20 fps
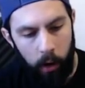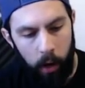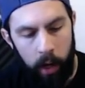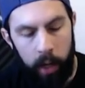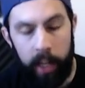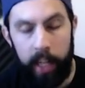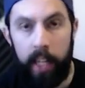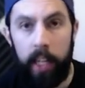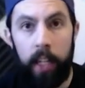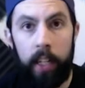
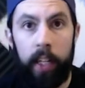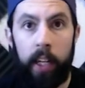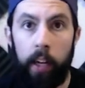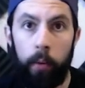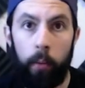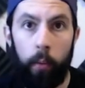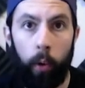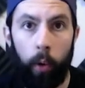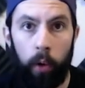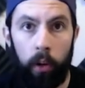On
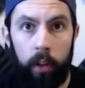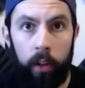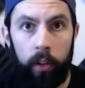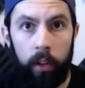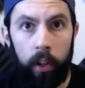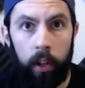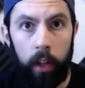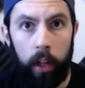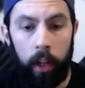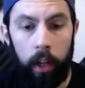Intel
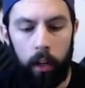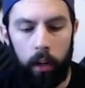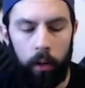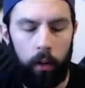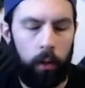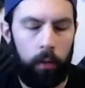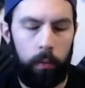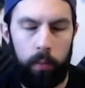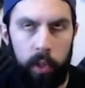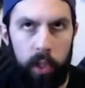boards,
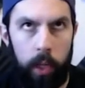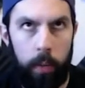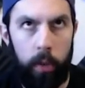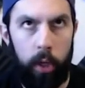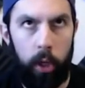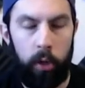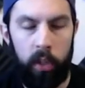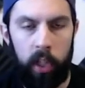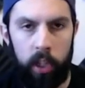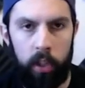or
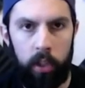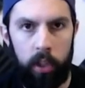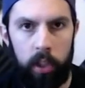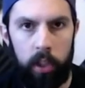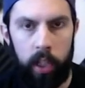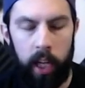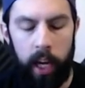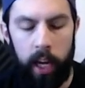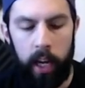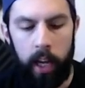CPUs I should
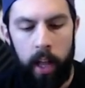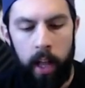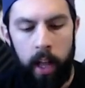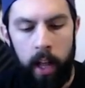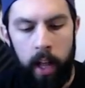say,